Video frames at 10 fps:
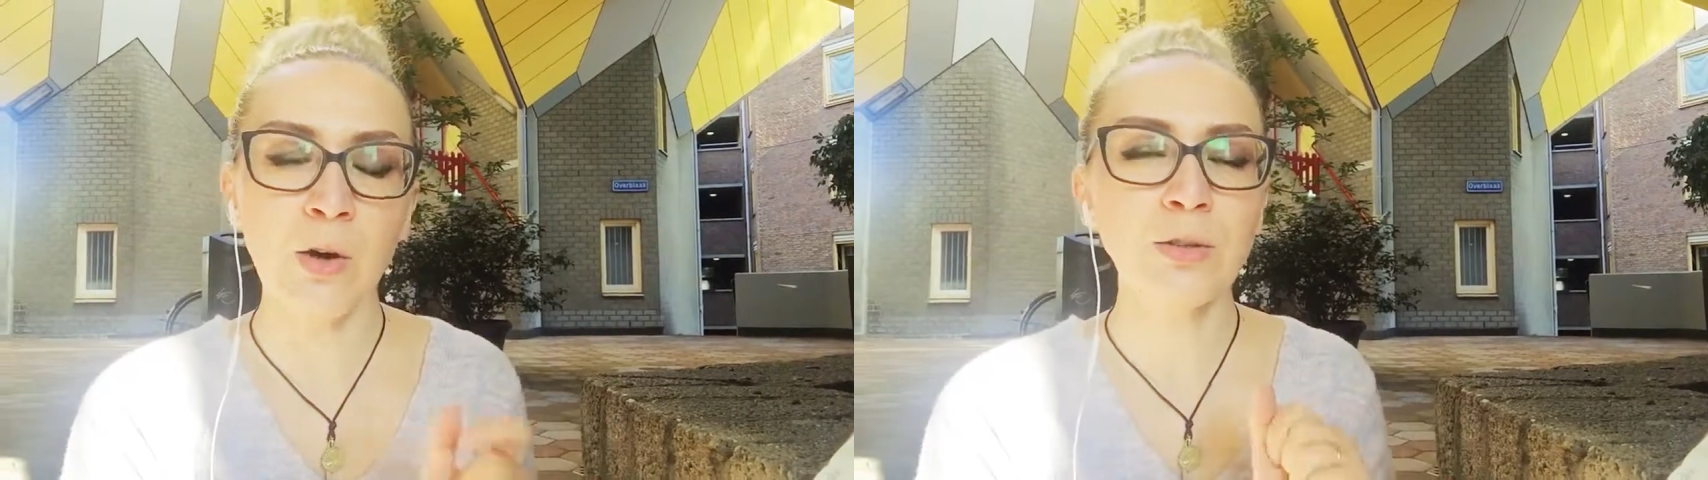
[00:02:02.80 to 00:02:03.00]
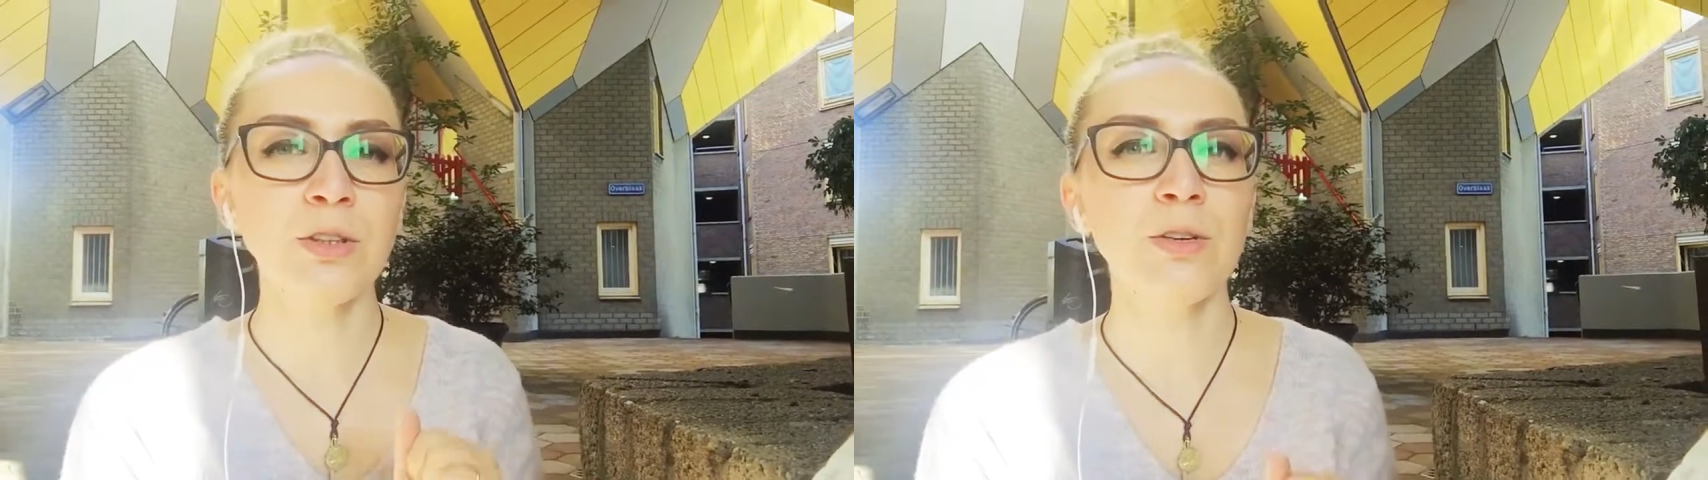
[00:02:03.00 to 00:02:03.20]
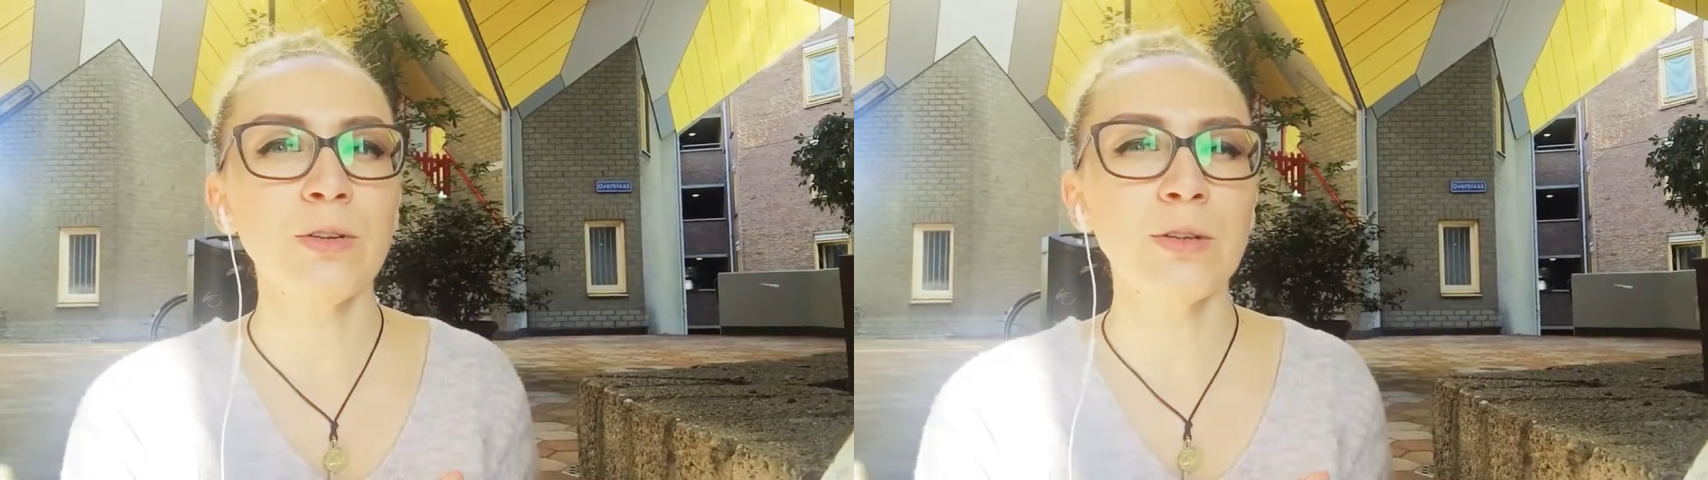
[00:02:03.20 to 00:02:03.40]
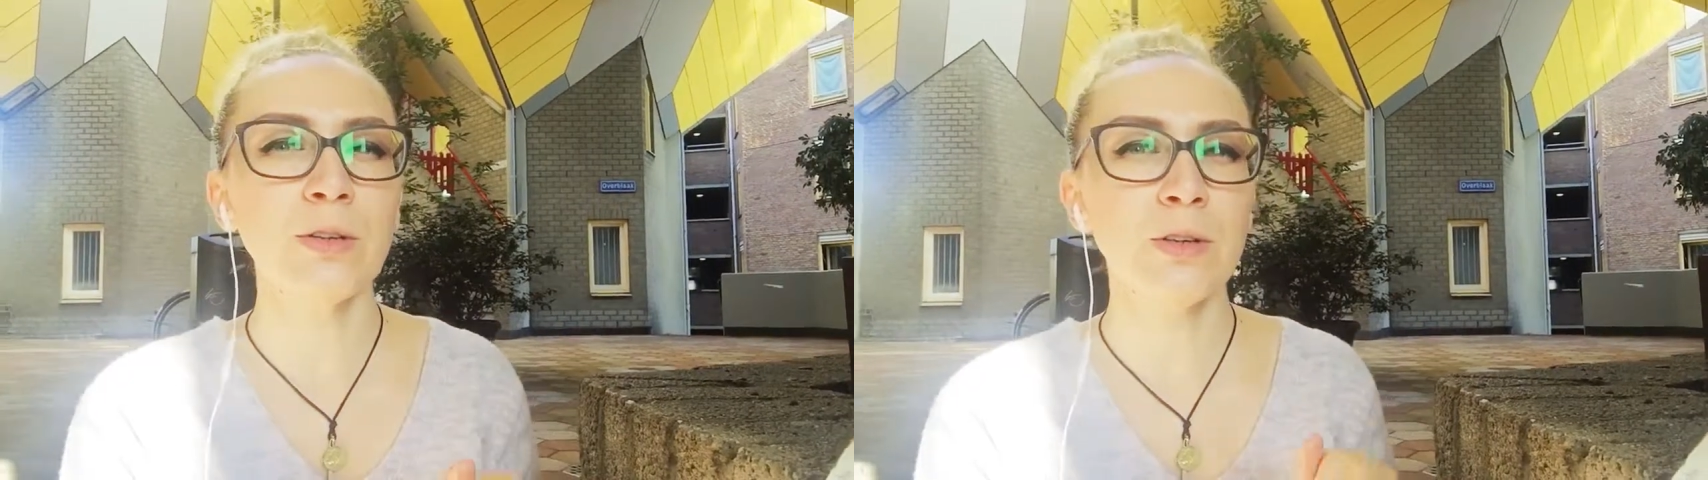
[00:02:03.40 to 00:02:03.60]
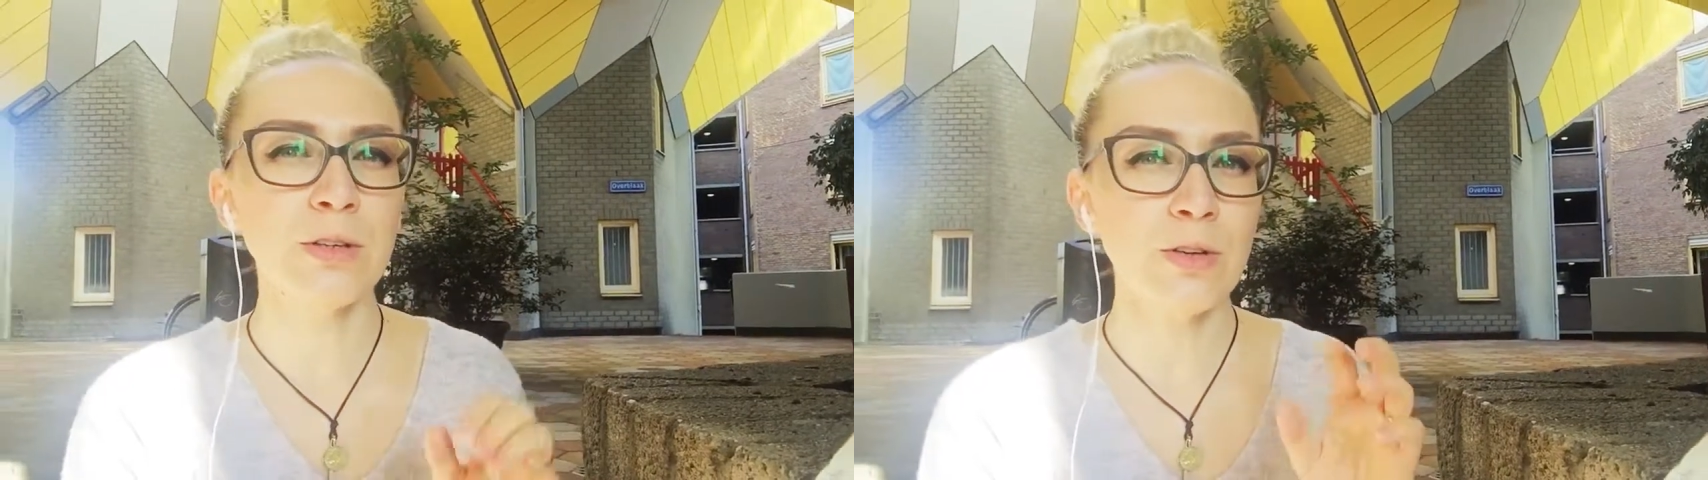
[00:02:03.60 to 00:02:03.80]
your uh,
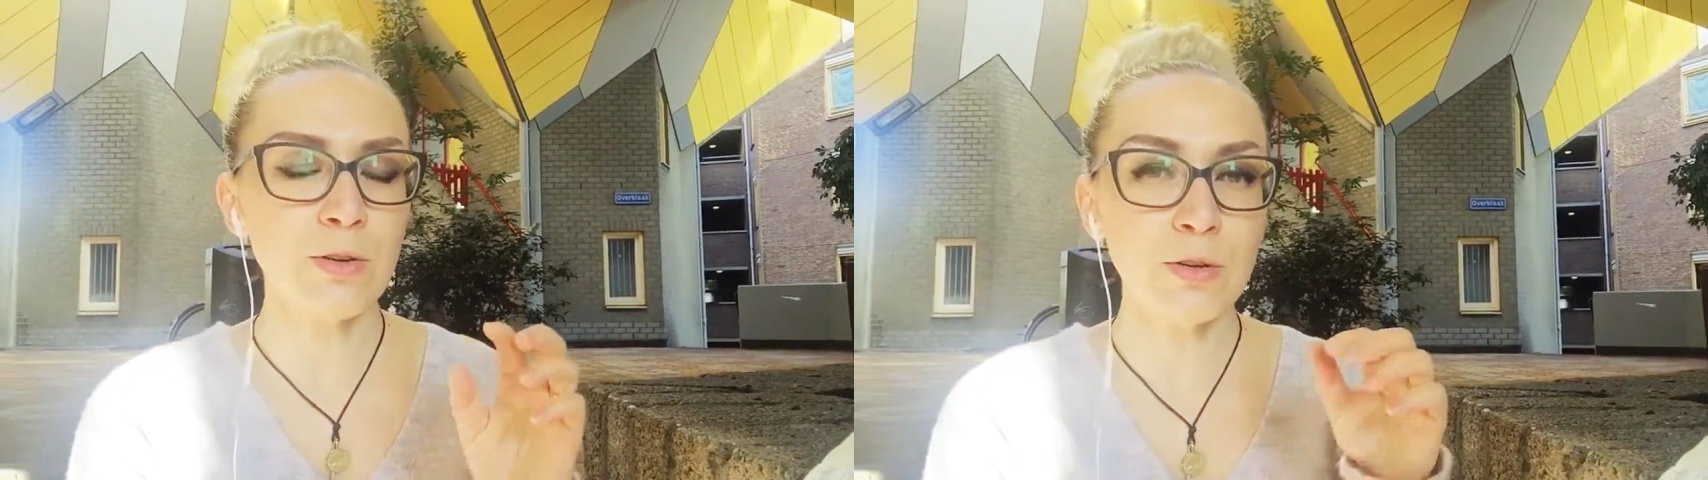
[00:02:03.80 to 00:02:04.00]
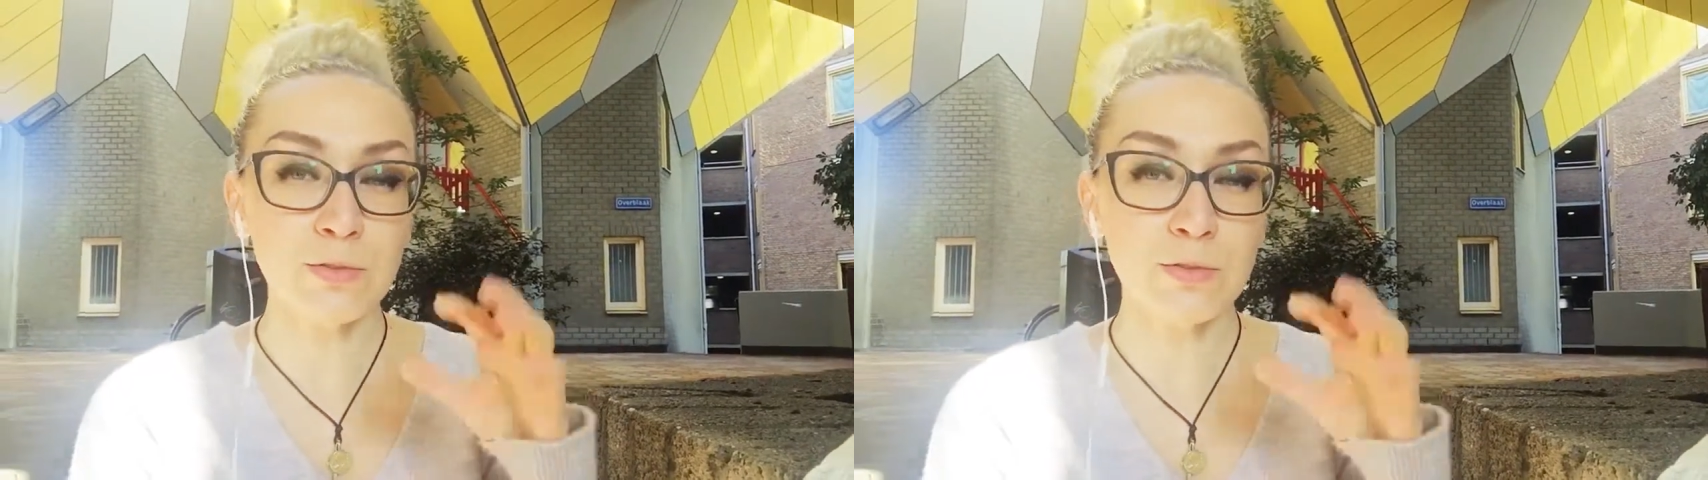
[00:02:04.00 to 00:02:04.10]
your